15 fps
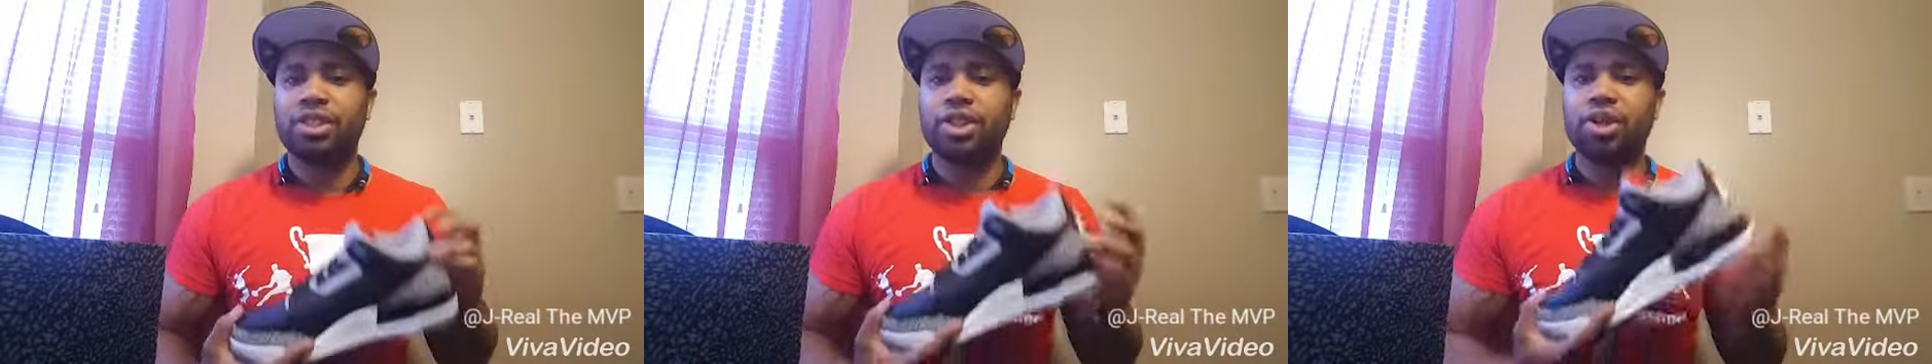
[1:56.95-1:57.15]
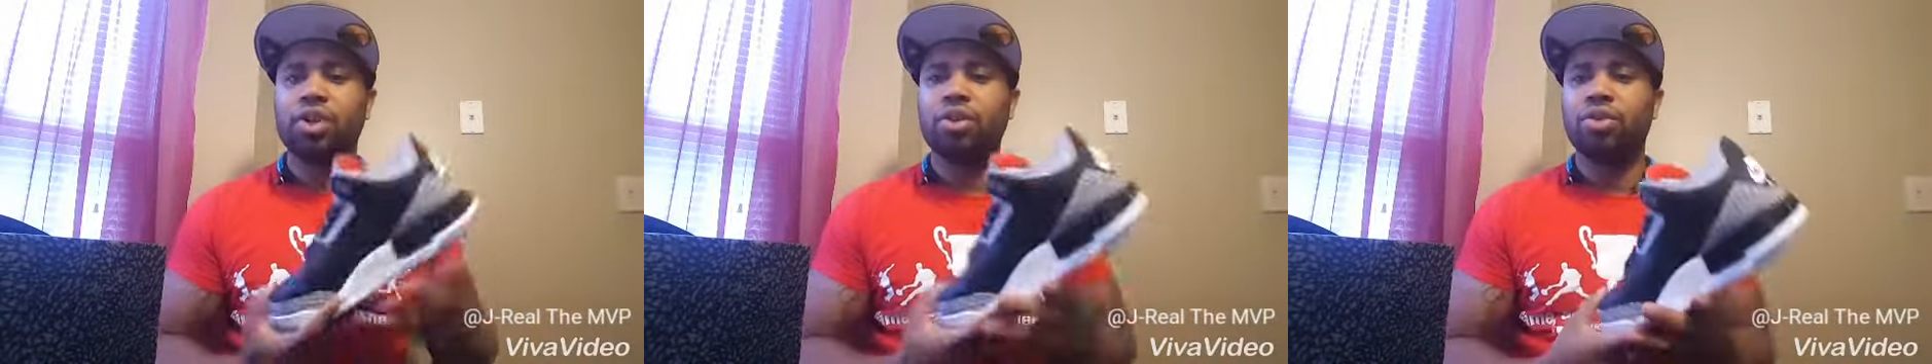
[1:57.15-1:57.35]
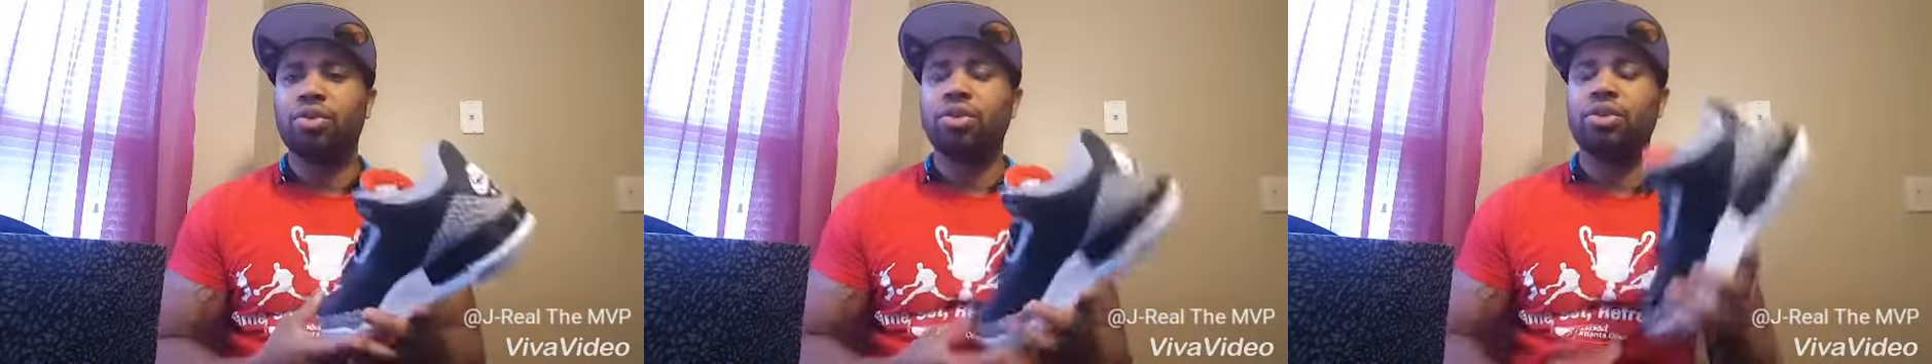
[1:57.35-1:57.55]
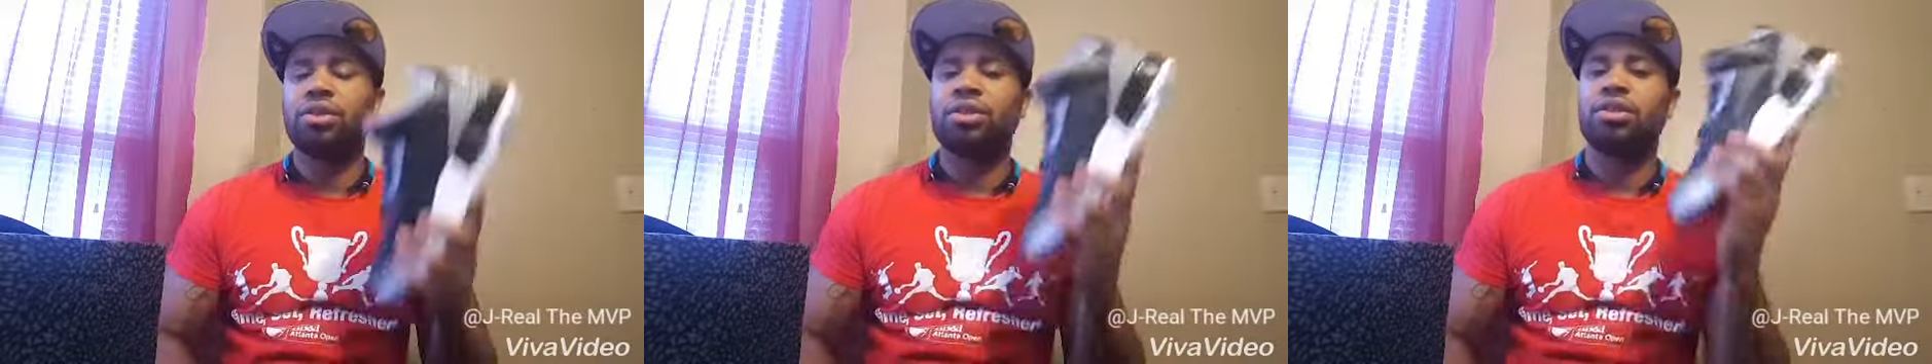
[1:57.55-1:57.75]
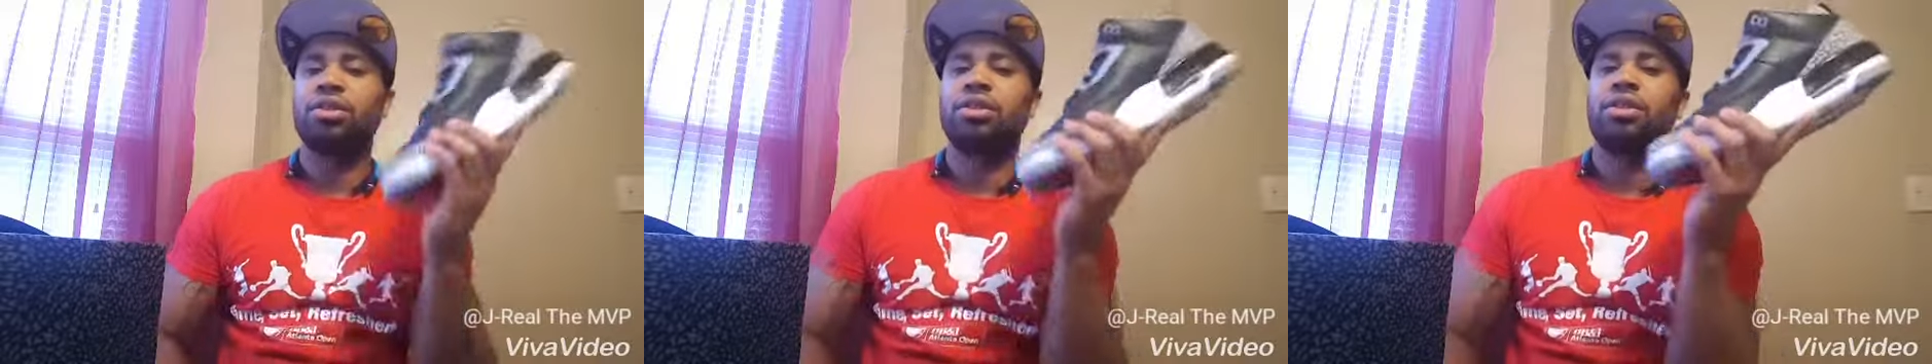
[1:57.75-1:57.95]

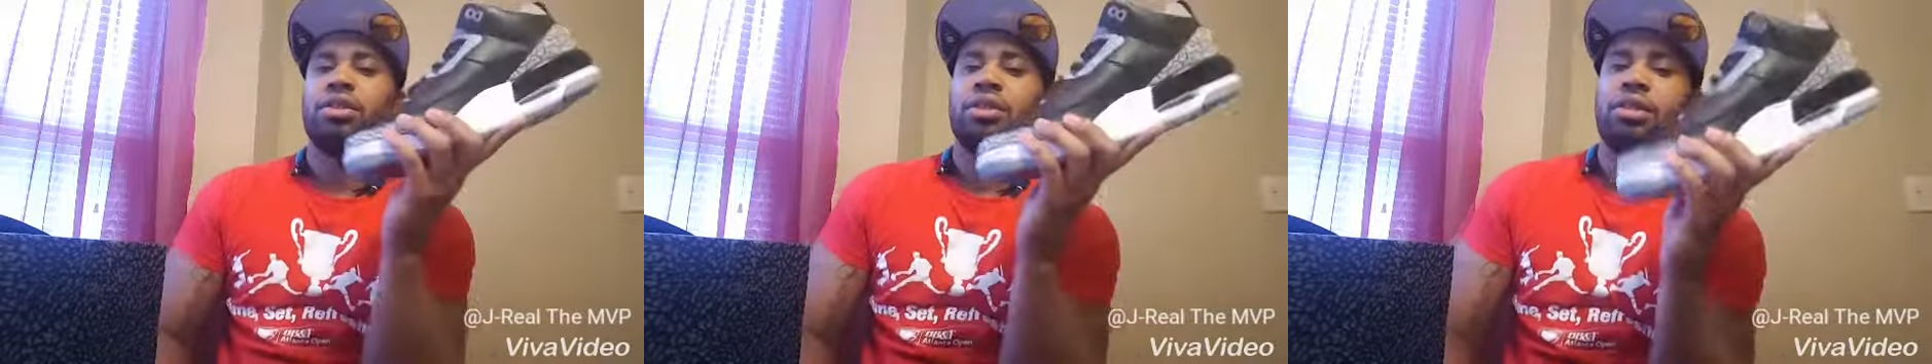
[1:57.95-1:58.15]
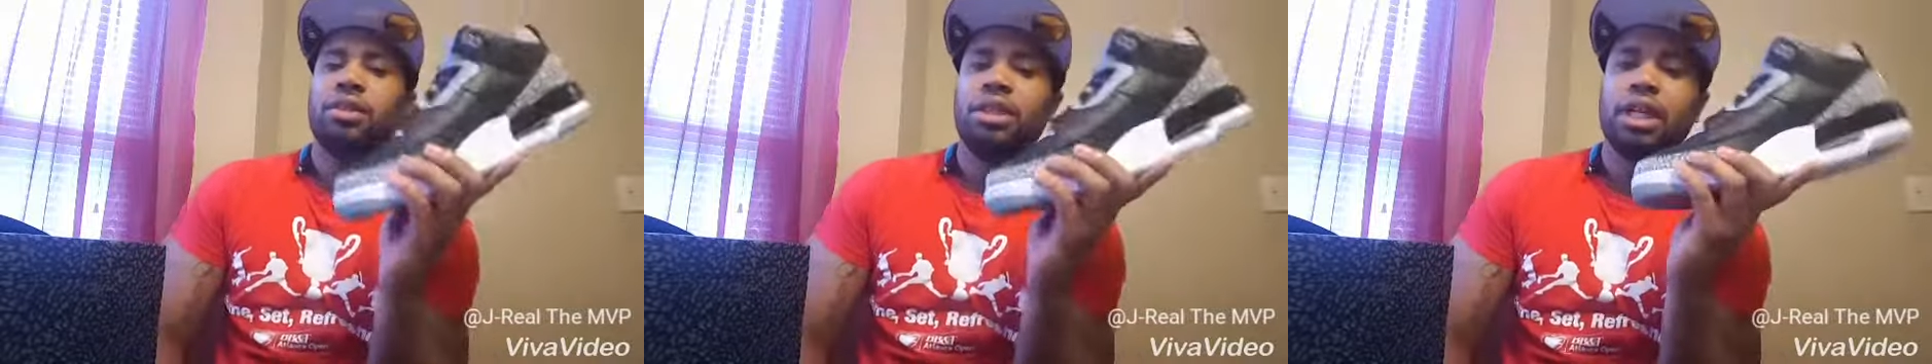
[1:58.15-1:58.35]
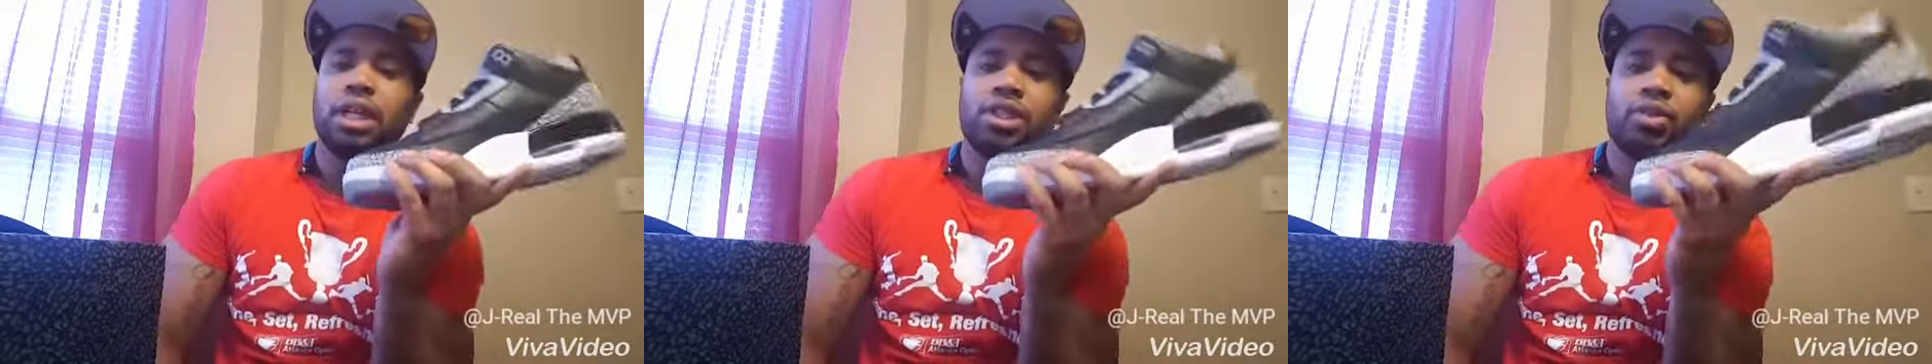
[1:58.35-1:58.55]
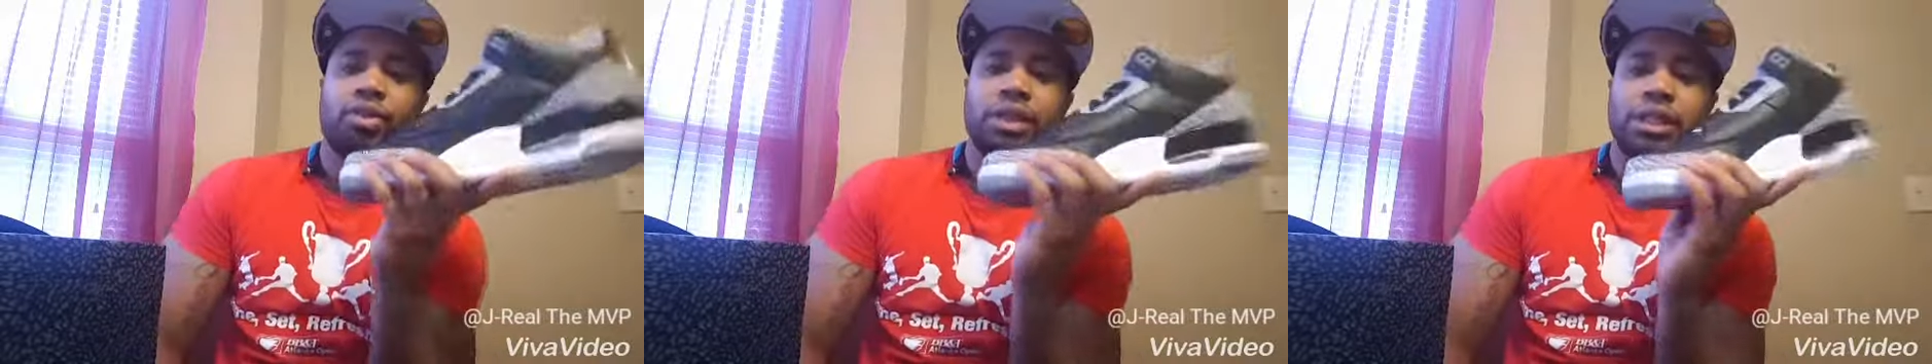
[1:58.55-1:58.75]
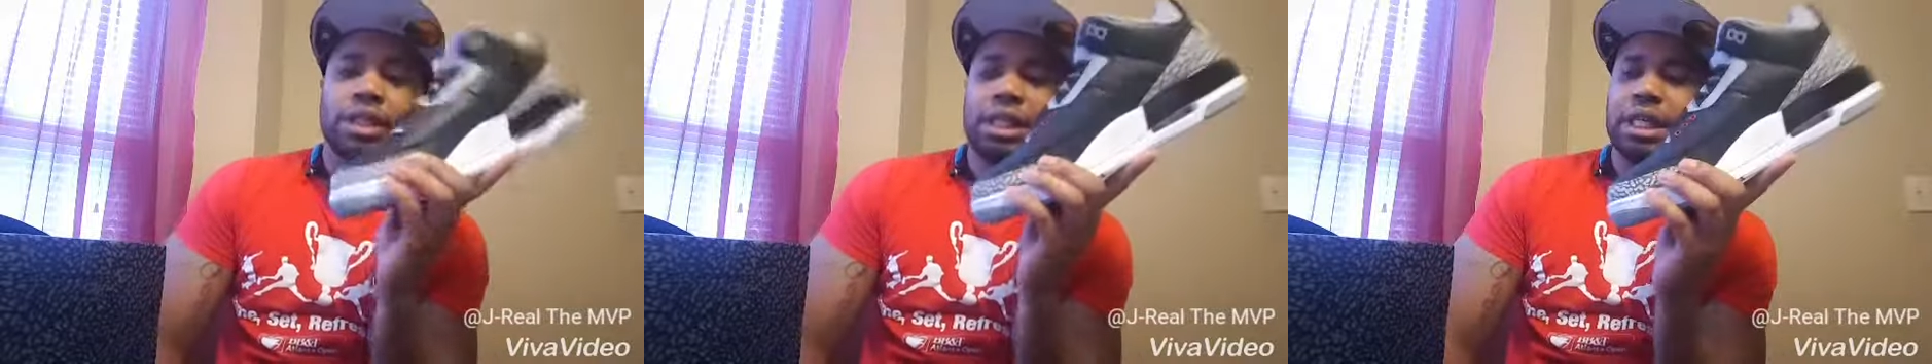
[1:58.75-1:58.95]
toes next
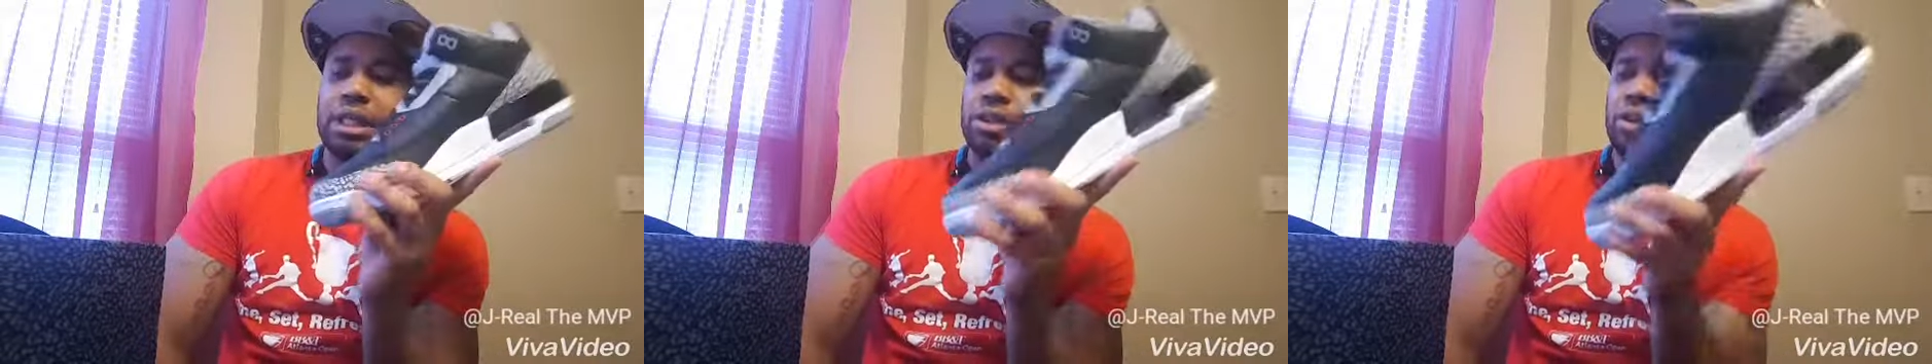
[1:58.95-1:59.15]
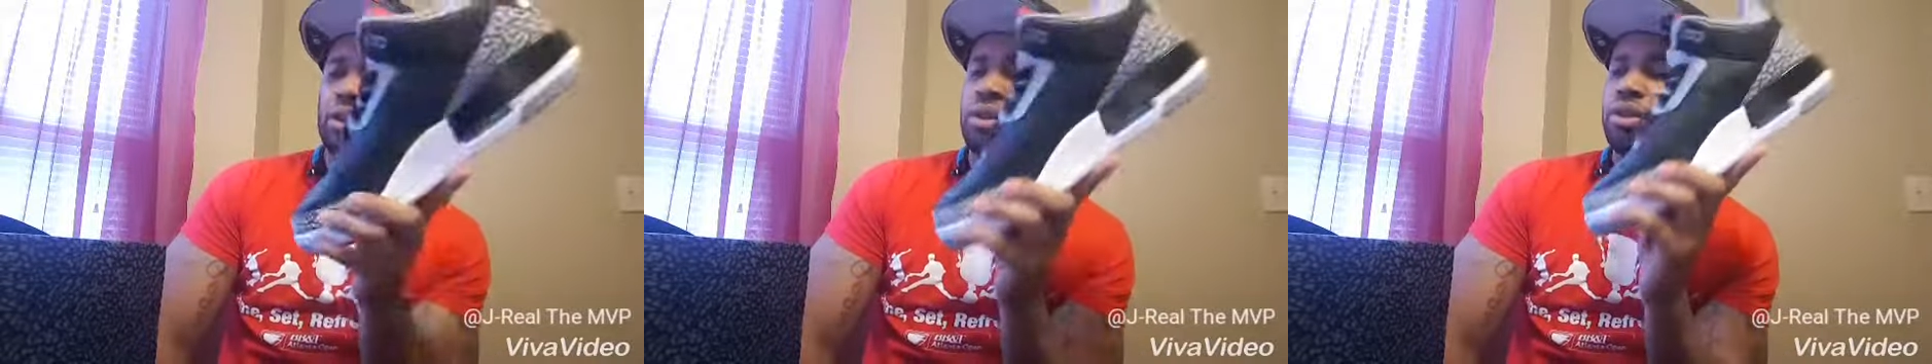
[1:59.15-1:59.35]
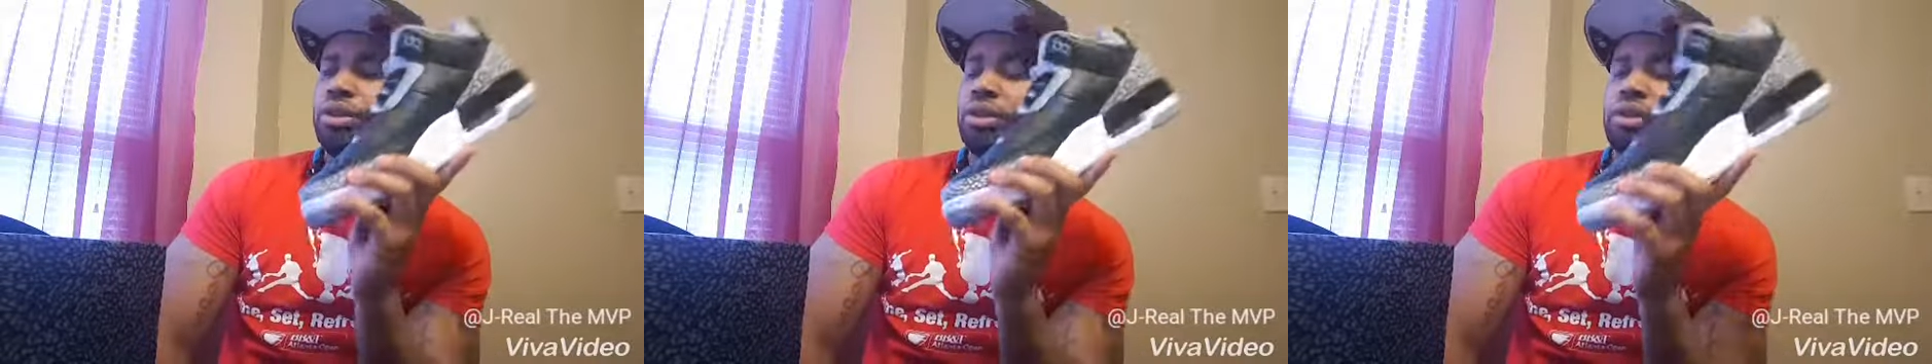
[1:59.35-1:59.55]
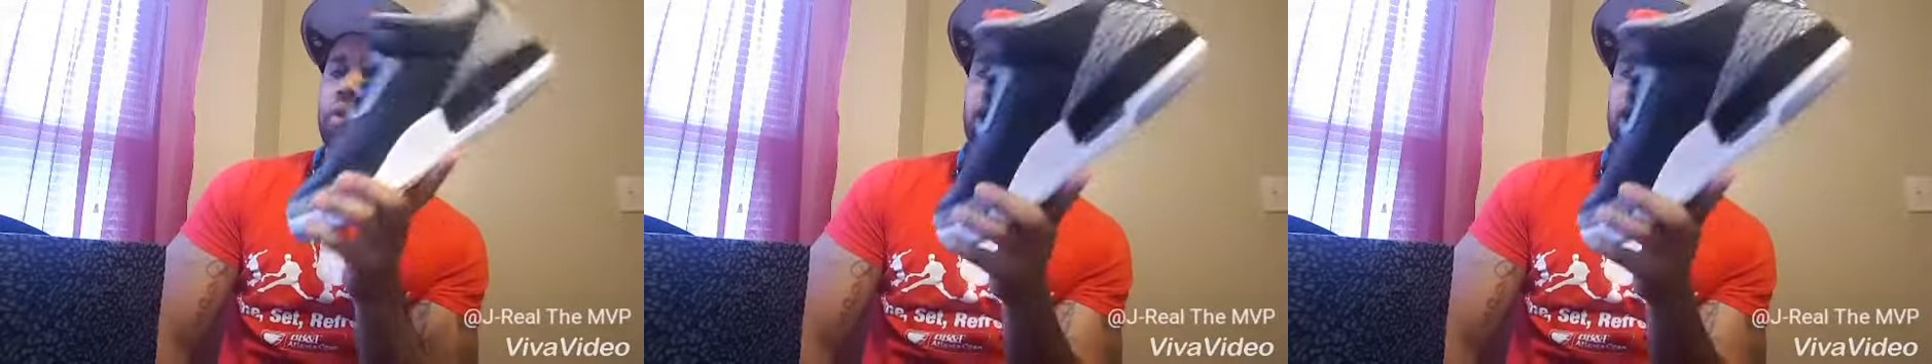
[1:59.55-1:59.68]
weekend too.